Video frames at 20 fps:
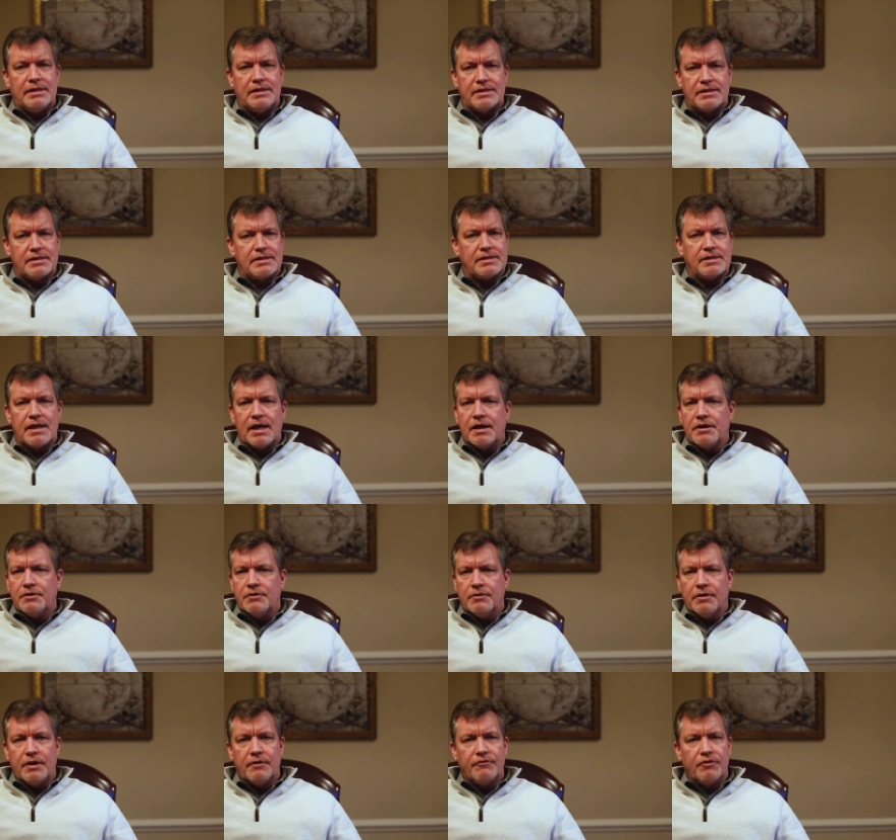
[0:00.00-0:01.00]
This is not
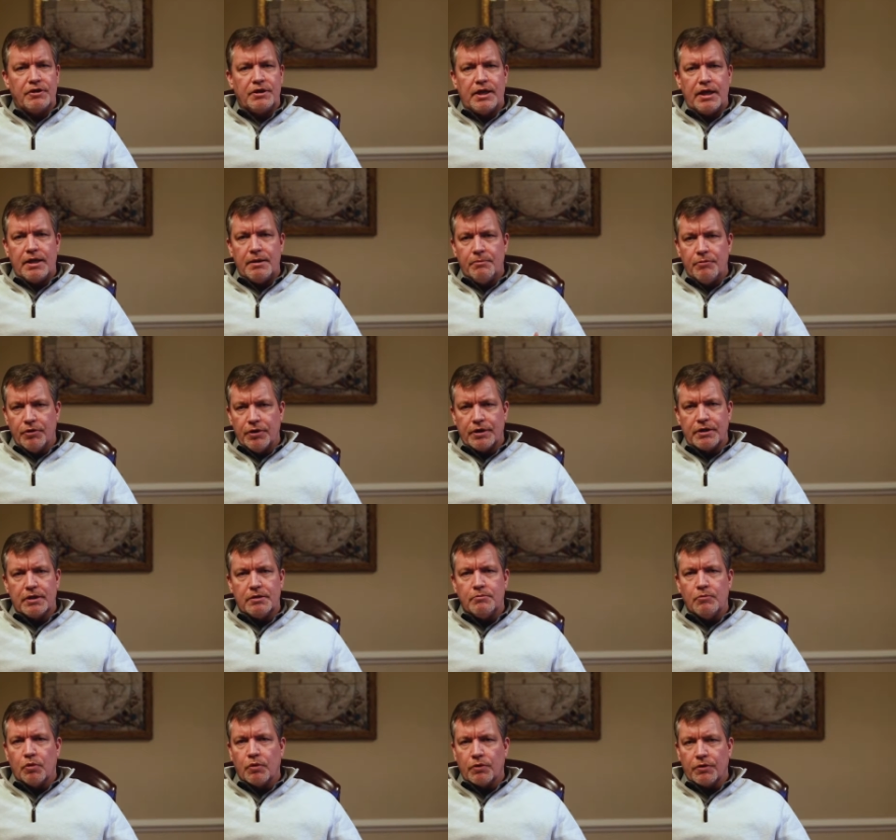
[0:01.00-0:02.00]
your everyday brick
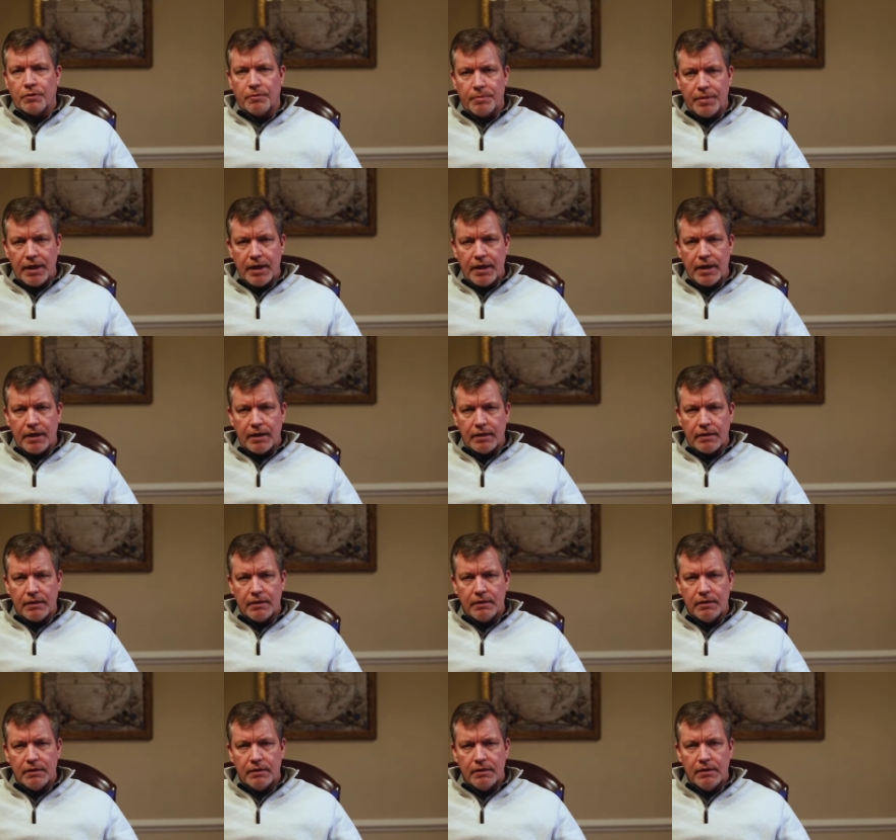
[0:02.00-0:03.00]
and mortar bank.